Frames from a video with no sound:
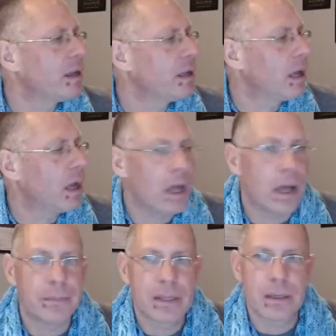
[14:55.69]
Uh,
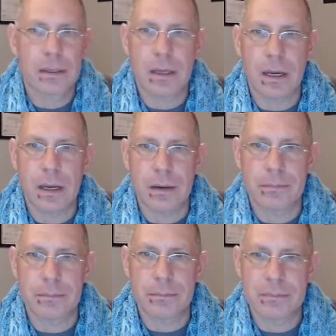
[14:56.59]

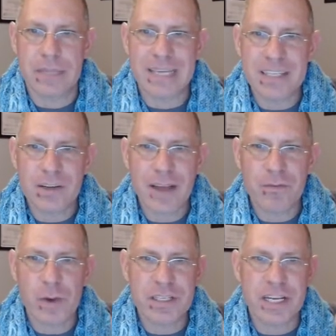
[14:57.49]
um, they still have
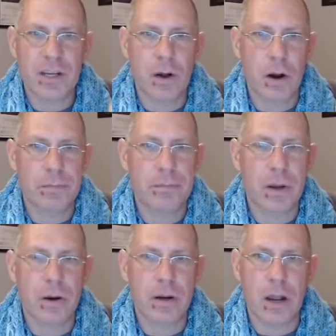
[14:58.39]
rustic yarn,
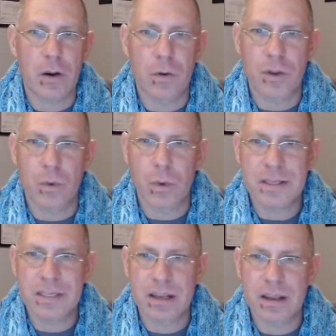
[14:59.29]
or, or the
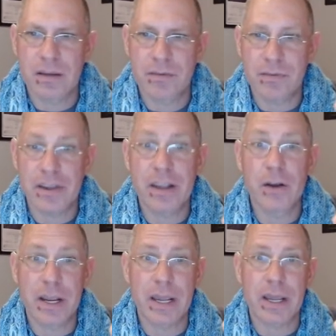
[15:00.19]
rustic
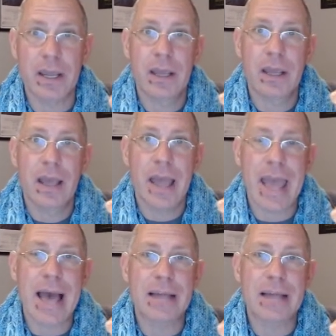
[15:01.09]
fingering at